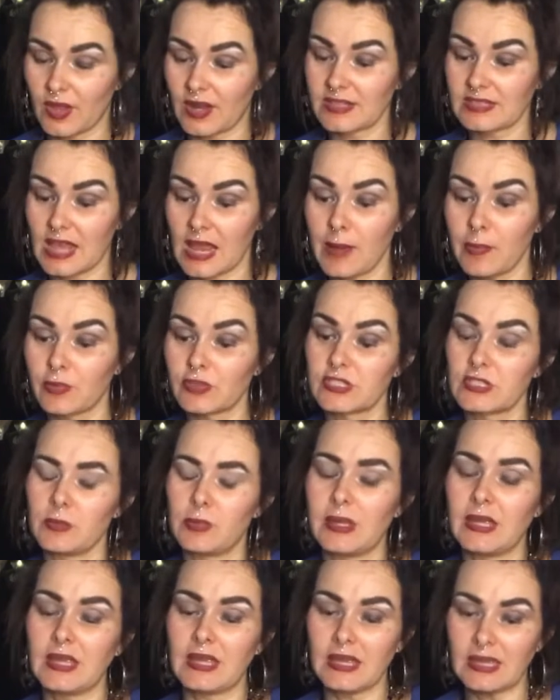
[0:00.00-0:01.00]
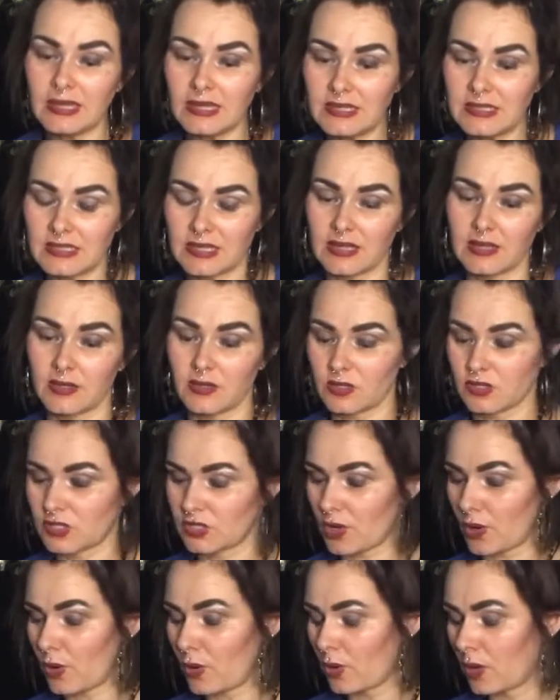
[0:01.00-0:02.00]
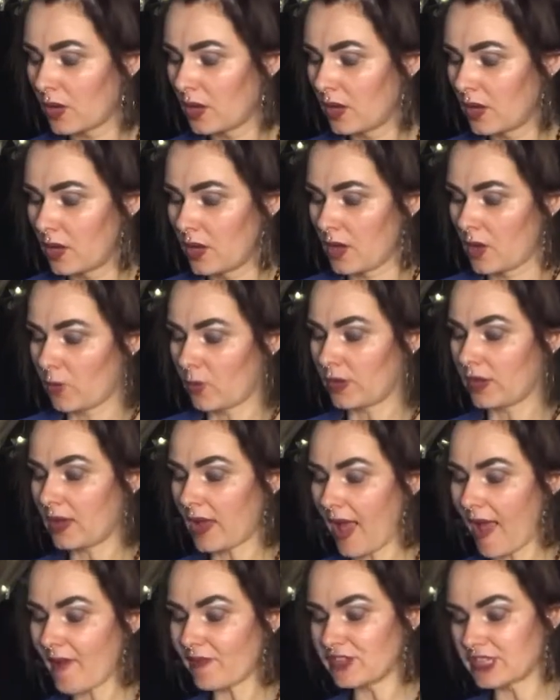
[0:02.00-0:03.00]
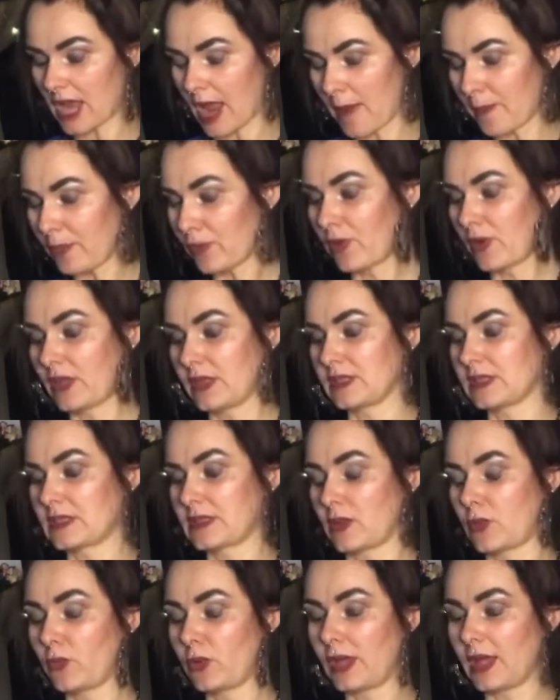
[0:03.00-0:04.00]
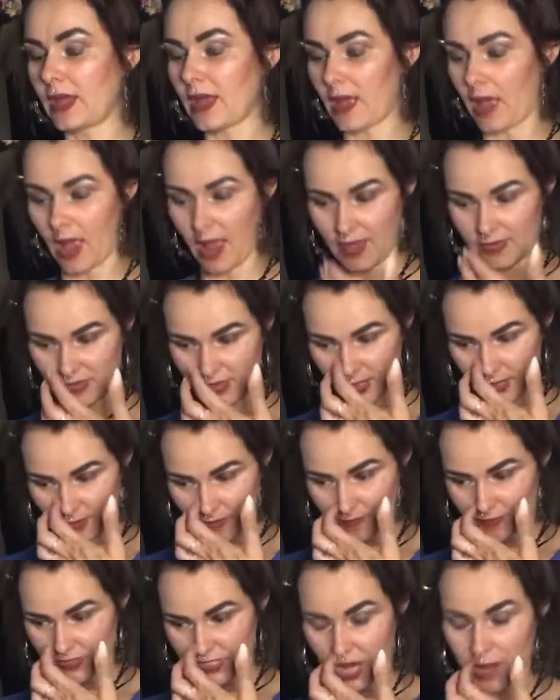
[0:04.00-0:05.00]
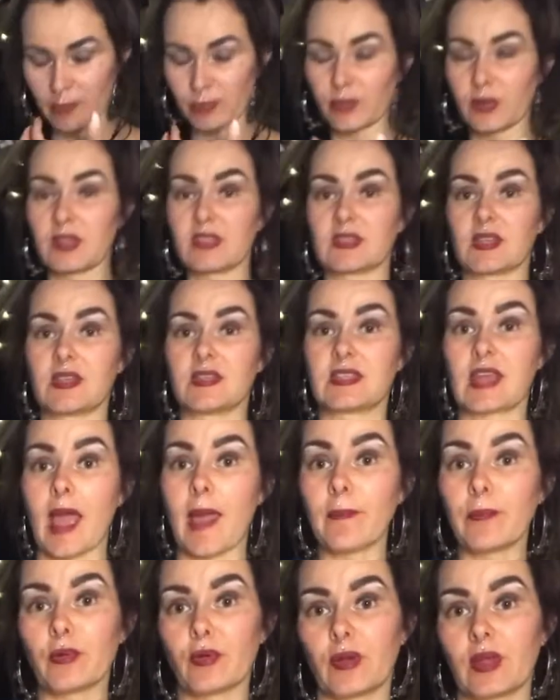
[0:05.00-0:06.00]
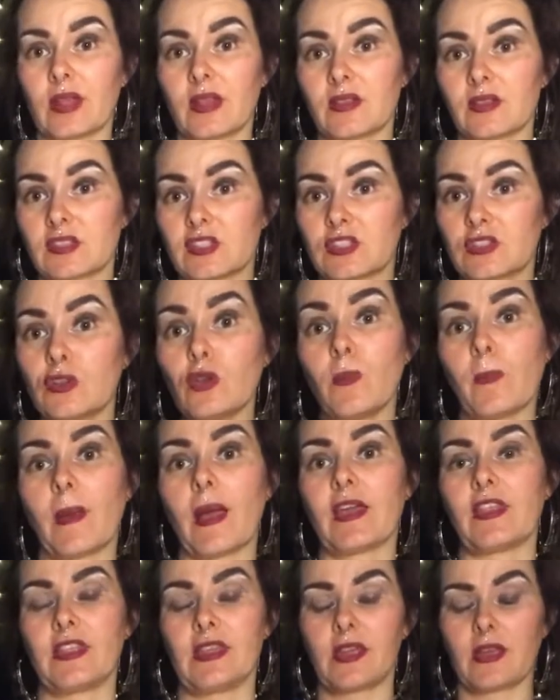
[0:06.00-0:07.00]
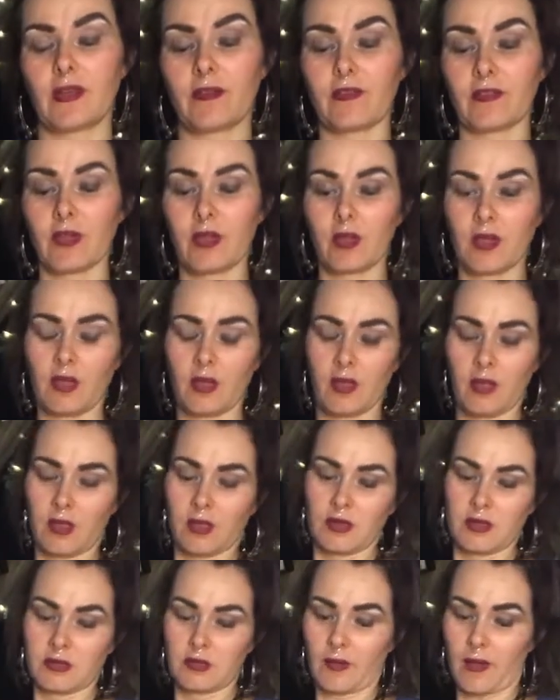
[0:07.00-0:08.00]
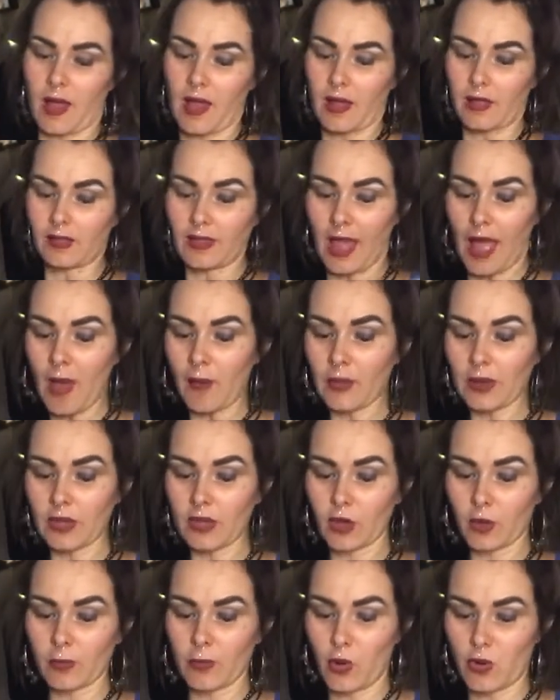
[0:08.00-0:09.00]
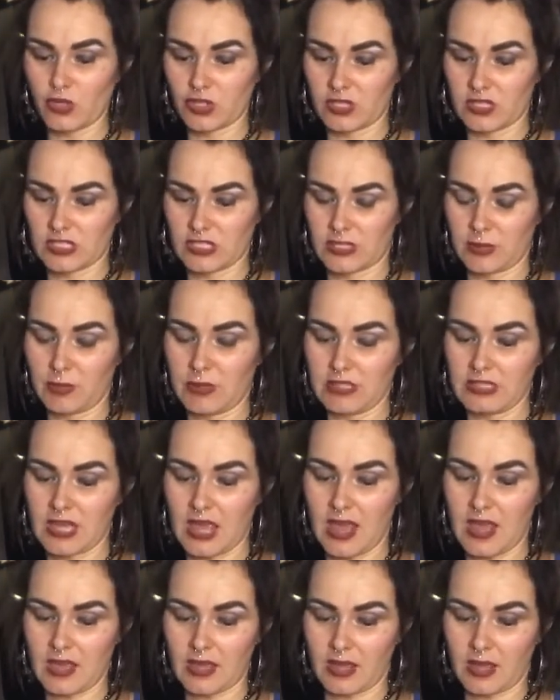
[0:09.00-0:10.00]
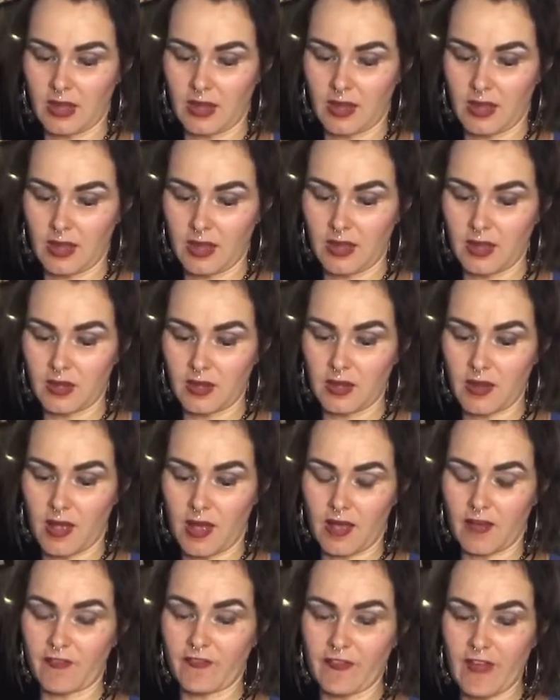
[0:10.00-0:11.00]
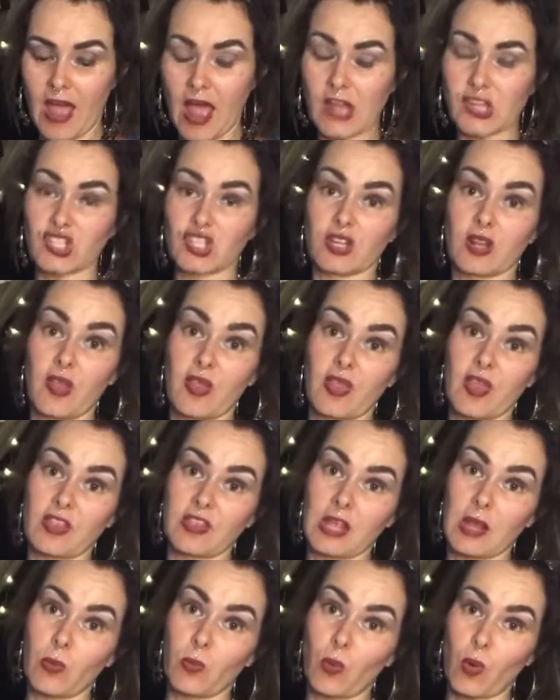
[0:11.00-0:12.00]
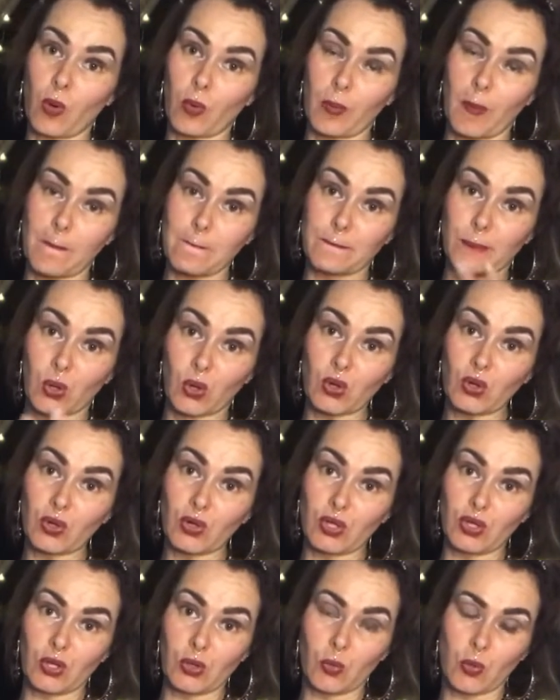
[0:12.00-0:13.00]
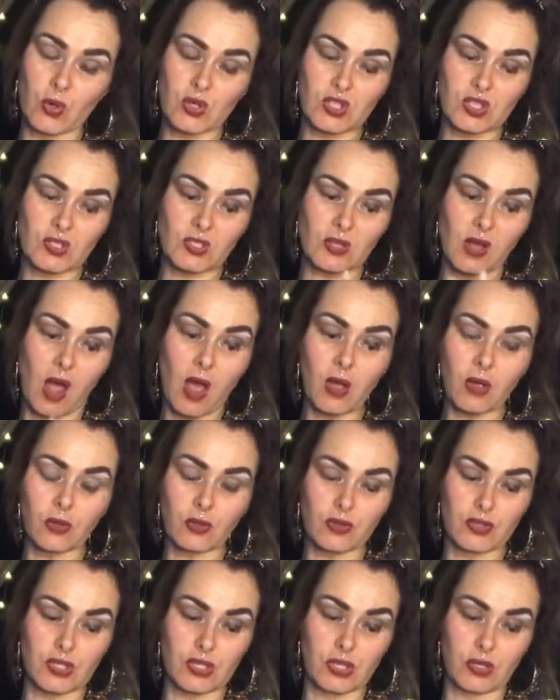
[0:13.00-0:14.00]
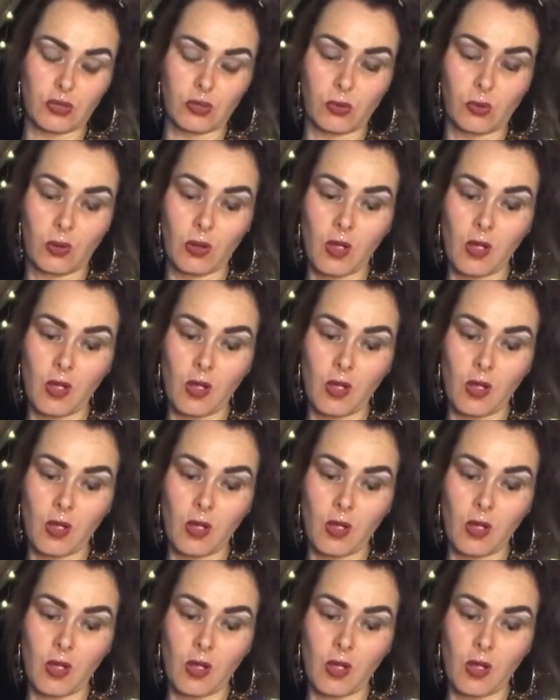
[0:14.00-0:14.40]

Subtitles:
able to be eaten. So when you have temperance, I think of temperance and tempering soup. I think of allowing your emotions to be taken in a fashion that they won't burn you or scald you